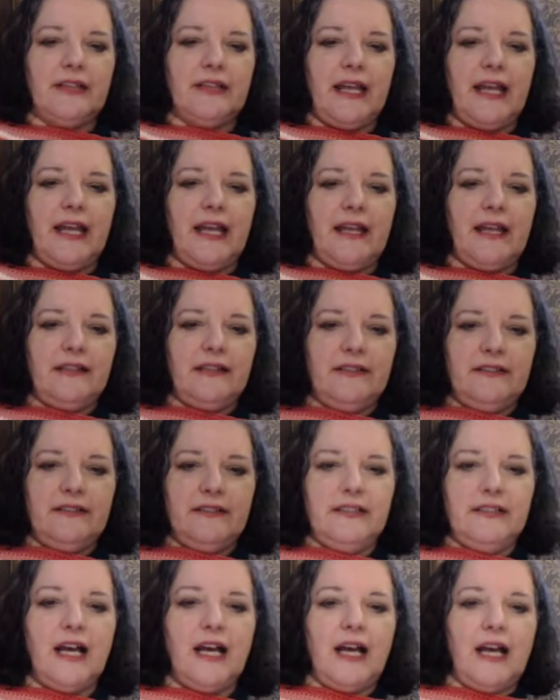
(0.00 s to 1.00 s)
had
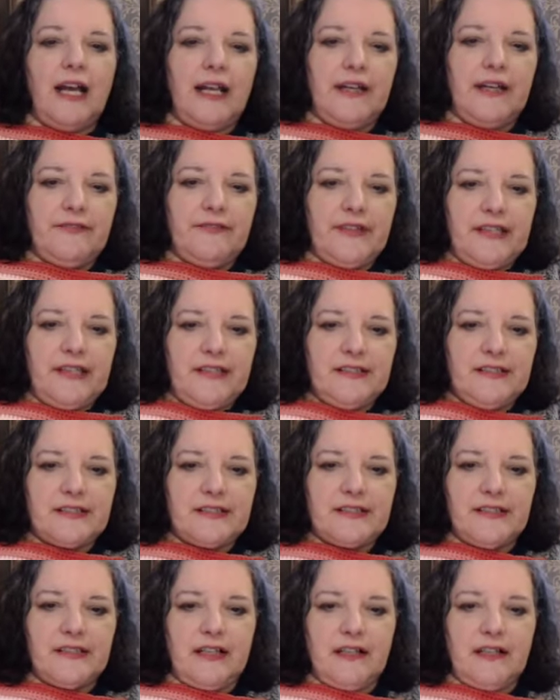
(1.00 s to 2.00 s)
9 of
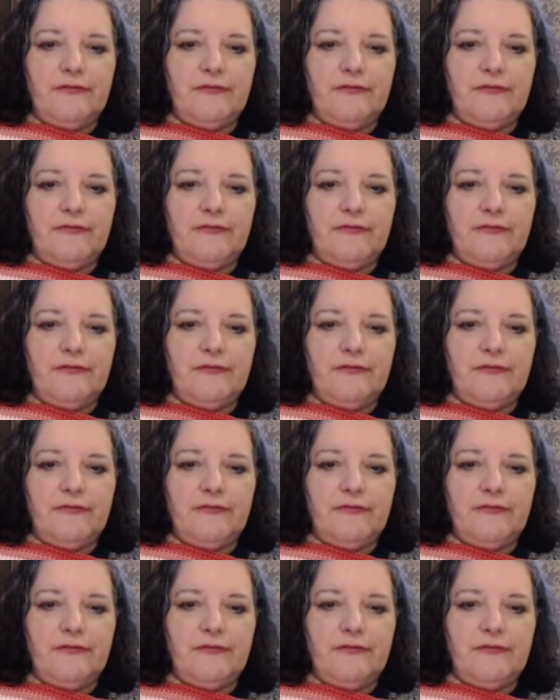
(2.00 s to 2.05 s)
these